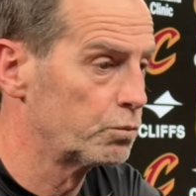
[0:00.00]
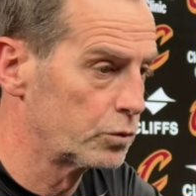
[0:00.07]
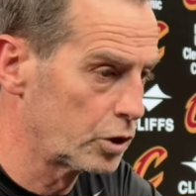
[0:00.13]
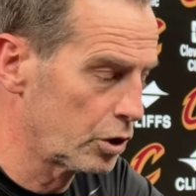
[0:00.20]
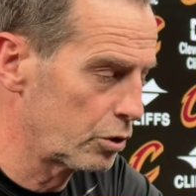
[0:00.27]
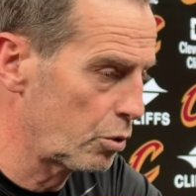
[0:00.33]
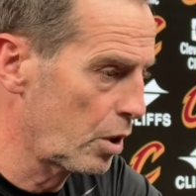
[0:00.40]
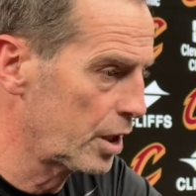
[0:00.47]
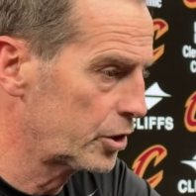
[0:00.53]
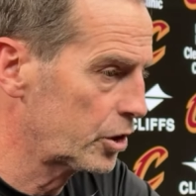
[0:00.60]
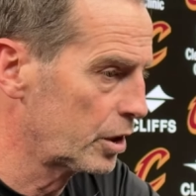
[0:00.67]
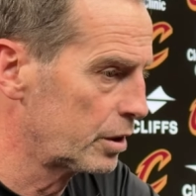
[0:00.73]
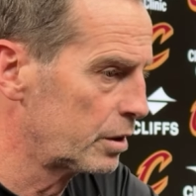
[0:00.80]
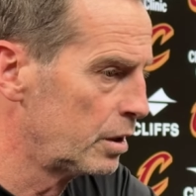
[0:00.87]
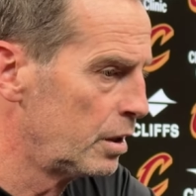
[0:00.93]
Good
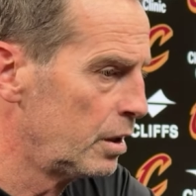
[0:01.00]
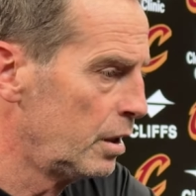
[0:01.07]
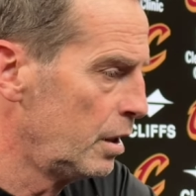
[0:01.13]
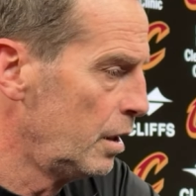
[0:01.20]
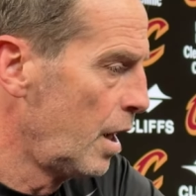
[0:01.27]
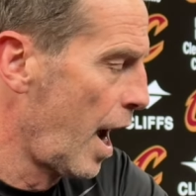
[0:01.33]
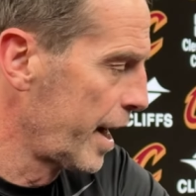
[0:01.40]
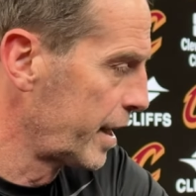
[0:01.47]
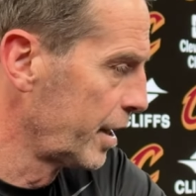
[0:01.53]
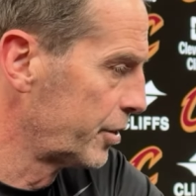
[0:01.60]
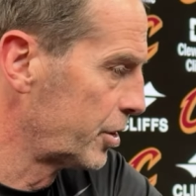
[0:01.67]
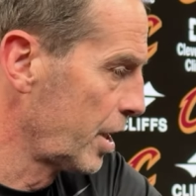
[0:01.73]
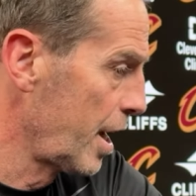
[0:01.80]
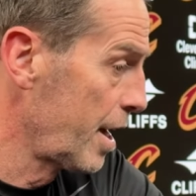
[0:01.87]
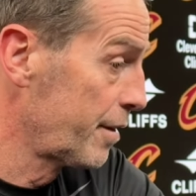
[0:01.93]
question. I
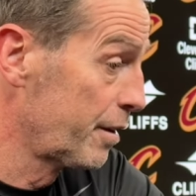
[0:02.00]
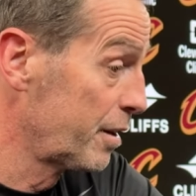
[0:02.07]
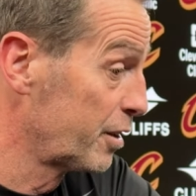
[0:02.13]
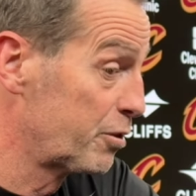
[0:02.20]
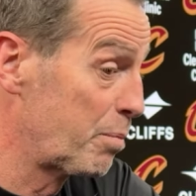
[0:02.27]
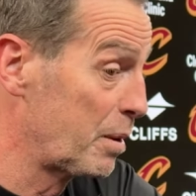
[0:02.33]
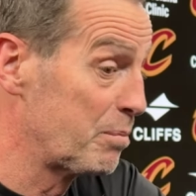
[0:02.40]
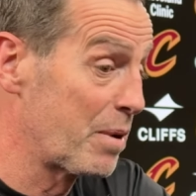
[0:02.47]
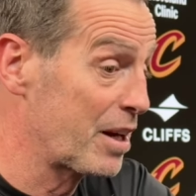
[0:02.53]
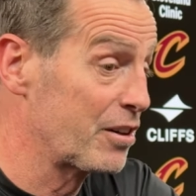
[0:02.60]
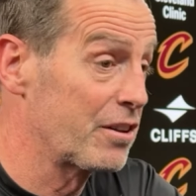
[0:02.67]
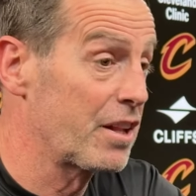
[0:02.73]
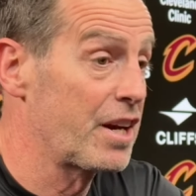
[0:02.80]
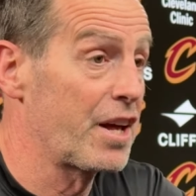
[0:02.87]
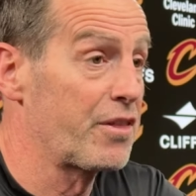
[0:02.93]
guess, yeah, it's been better
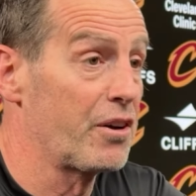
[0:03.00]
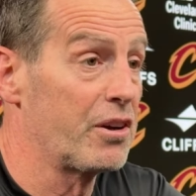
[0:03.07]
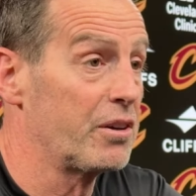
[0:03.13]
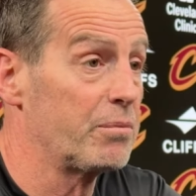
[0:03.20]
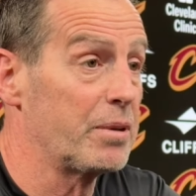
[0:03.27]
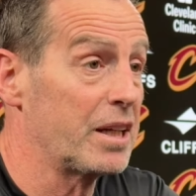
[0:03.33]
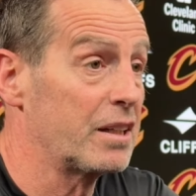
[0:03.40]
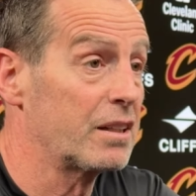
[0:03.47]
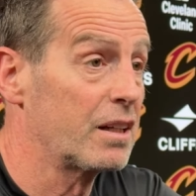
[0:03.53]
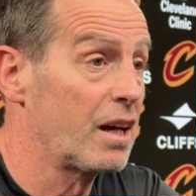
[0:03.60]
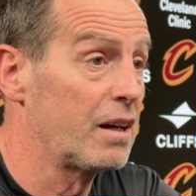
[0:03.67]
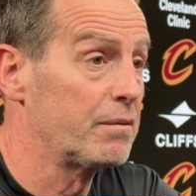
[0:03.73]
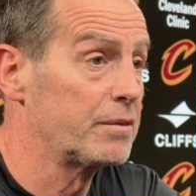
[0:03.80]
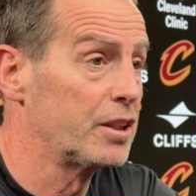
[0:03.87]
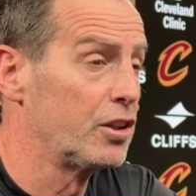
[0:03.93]
than I thought it would be.
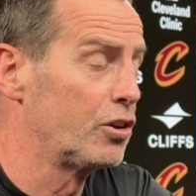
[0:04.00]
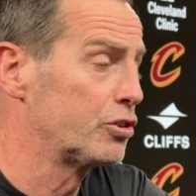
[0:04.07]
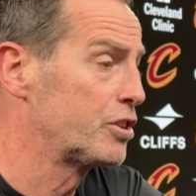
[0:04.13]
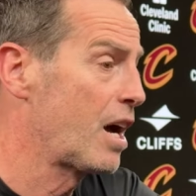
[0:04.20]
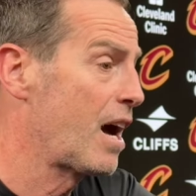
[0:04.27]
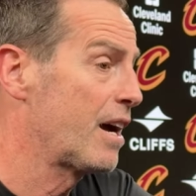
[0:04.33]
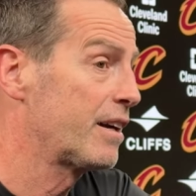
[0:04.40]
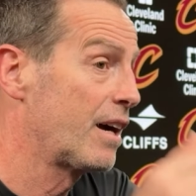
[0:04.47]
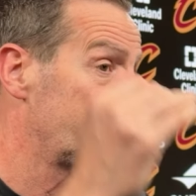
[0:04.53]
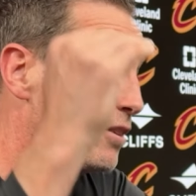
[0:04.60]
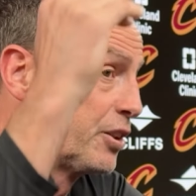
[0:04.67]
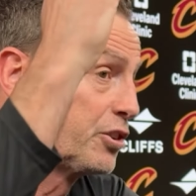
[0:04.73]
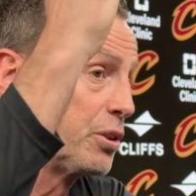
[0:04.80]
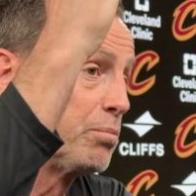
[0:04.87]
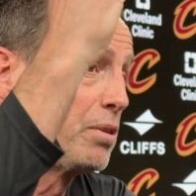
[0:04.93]
You know, Ty
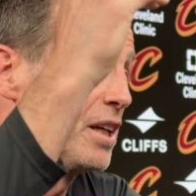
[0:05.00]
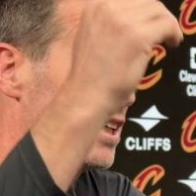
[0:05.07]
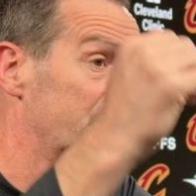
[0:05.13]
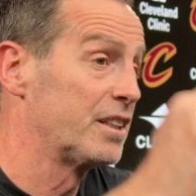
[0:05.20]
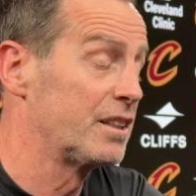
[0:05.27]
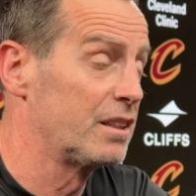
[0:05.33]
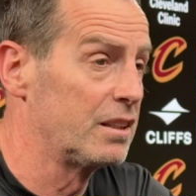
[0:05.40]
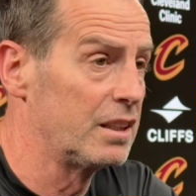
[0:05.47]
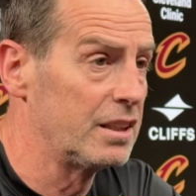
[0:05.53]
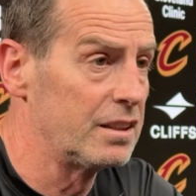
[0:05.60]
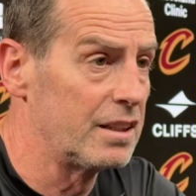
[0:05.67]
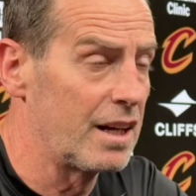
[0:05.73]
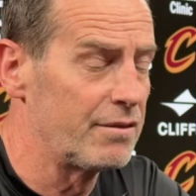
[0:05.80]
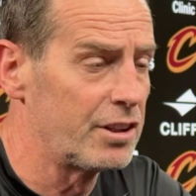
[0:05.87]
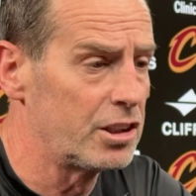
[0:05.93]
obviously playing at an elite
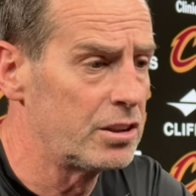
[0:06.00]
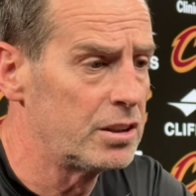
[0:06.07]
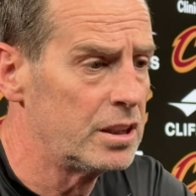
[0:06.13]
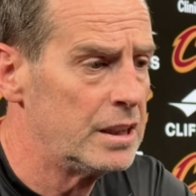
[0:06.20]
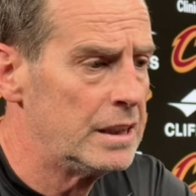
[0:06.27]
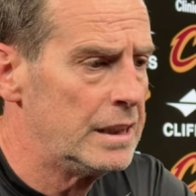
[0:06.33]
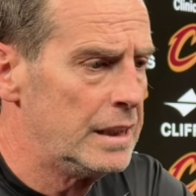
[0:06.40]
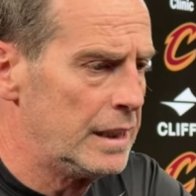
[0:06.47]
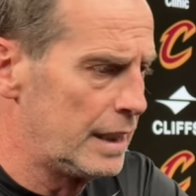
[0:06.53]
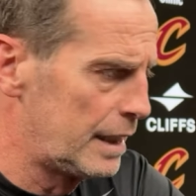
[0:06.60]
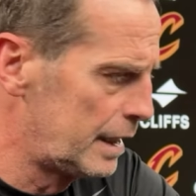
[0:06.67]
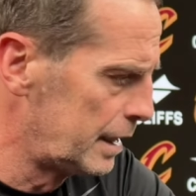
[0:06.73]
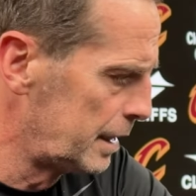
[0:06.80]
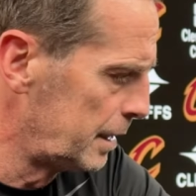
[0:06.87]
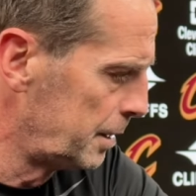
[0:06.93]
level.
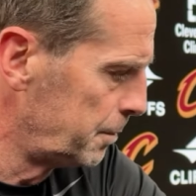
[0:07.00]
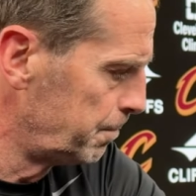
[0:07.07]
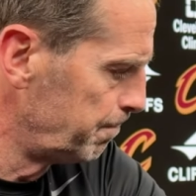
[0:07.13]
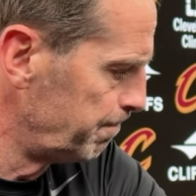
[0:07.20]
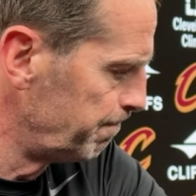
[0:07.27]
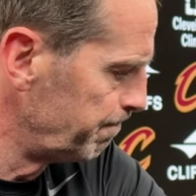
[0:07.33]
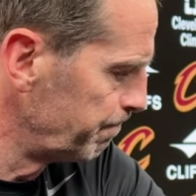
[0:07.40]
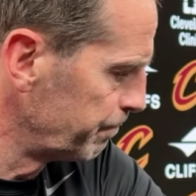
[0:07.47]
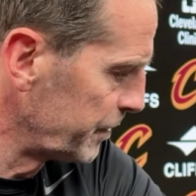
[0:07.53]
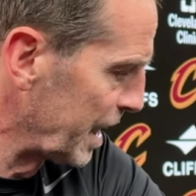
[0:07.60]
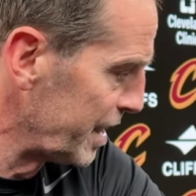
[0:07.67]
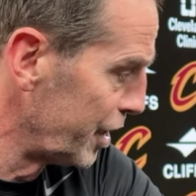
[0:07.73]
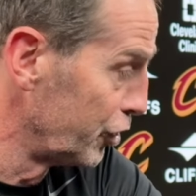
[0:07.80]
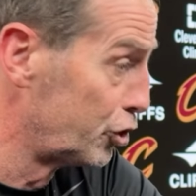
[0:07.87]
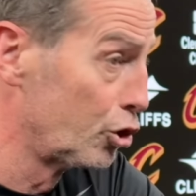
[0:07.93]
And
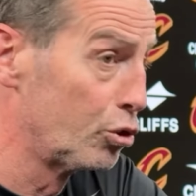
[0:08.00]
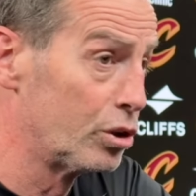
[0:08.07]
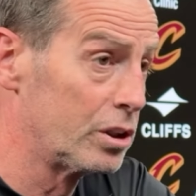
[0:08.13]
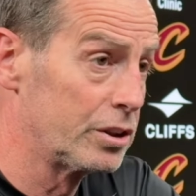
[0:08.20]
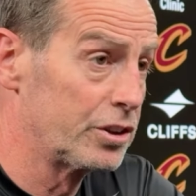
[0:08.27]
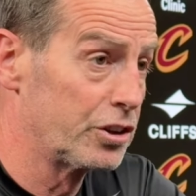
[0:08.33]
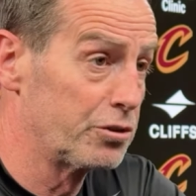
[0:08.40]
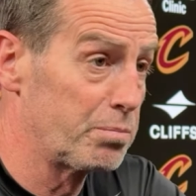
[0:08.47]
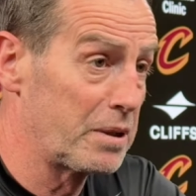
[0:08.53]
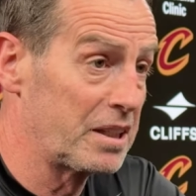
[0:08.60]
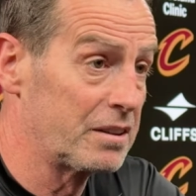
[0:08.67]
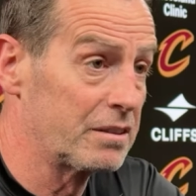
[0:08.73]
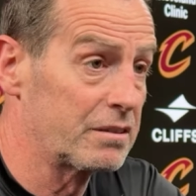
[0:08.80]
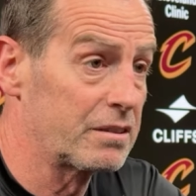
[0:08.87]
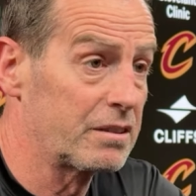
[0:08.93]
then George has
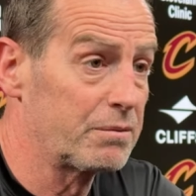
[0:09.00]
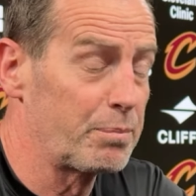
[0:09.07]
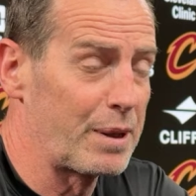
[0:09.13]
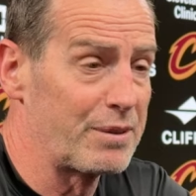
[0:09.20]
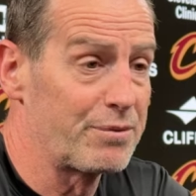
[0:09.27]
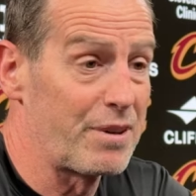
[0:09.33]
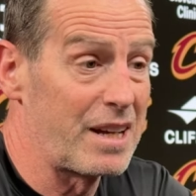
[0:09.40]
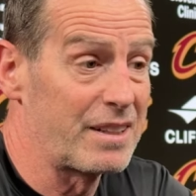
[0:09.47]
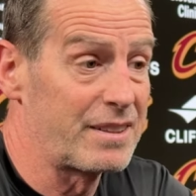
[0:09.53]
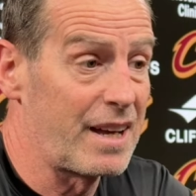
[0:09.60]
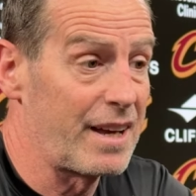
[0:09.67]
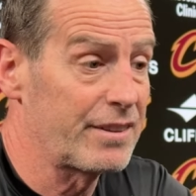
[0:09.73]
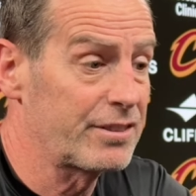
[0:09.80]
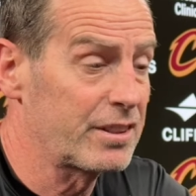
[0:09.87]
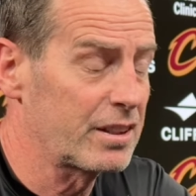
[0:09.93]
been
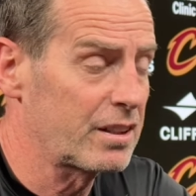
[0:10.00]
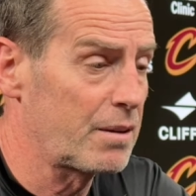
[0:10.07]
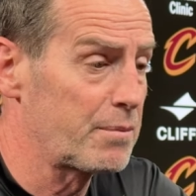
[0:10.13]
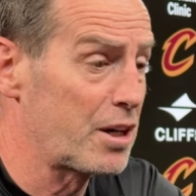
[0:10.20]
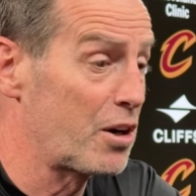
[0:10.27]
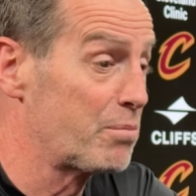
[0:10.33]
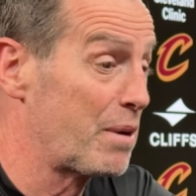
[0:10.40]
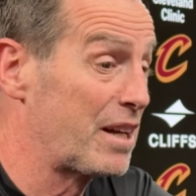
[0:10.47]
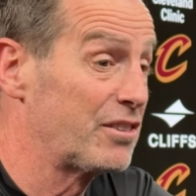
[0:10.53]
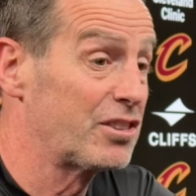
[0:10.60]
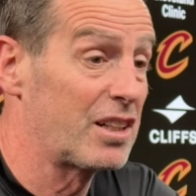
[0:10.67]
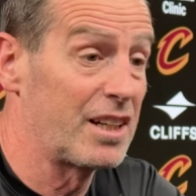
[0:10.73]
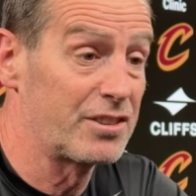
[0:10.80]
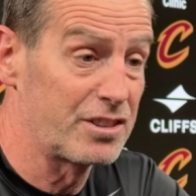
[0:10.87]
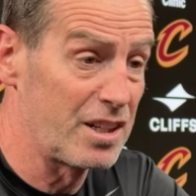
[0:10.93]
fantastic. I mean, our bench
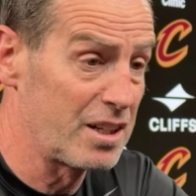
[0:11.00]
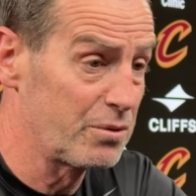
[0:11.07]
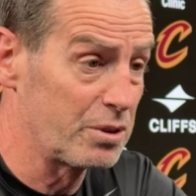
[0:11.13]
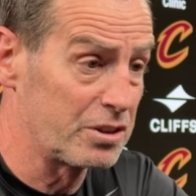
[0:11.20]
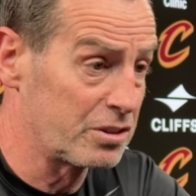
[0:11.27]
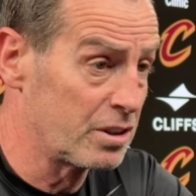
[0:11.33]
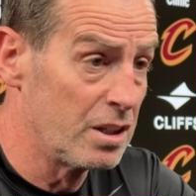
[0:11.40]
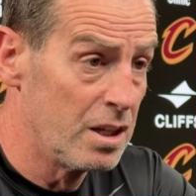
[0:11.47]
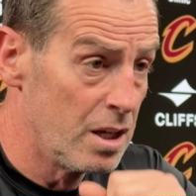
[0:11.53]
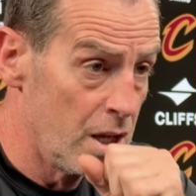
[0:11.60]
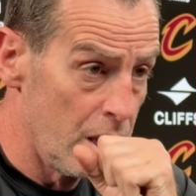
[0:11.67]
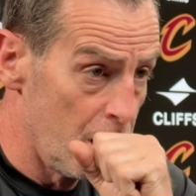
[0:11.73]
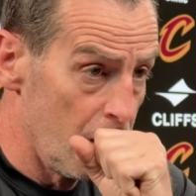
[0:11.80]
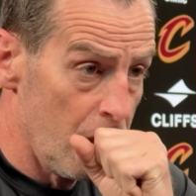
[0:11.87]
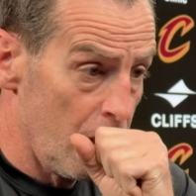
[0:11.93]
last night was
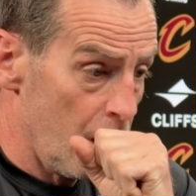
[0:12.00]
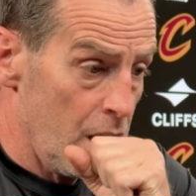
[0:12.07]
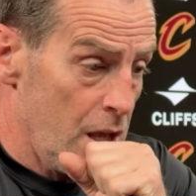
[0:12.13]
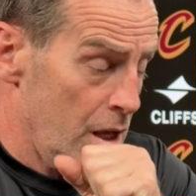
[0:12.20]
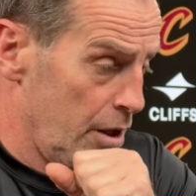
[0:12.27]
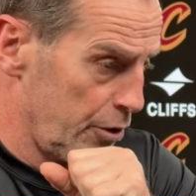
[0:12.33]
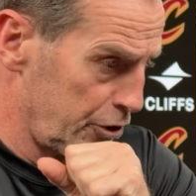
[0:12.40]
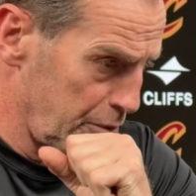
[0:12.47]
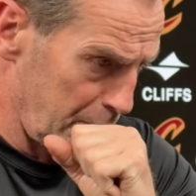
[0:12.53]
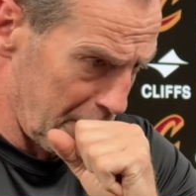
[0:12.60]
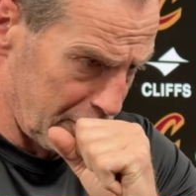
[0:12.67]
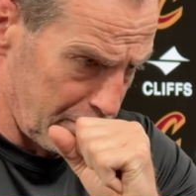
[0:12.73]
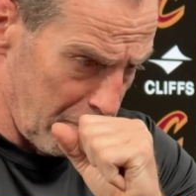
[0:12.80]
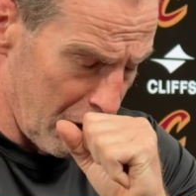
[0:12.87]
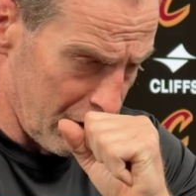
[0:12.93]
the
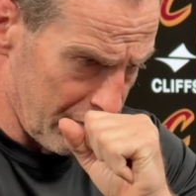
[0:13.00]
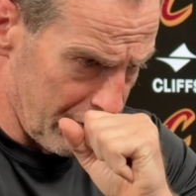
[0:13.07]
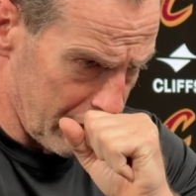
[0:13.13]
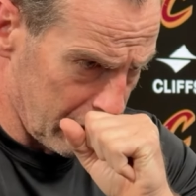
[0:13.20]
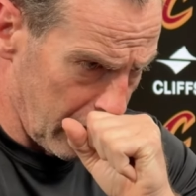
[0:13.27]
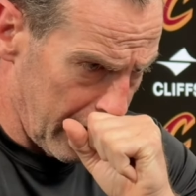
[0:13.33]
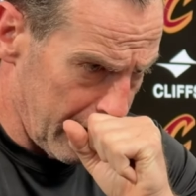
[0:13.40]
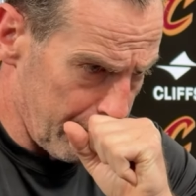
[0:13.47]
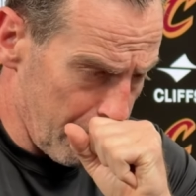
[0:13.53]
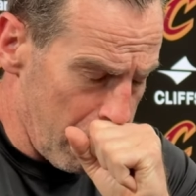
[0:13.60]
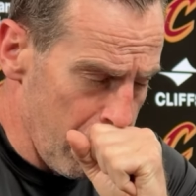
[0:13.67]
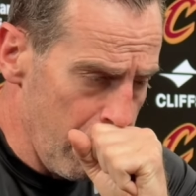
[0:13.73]
best part of our game.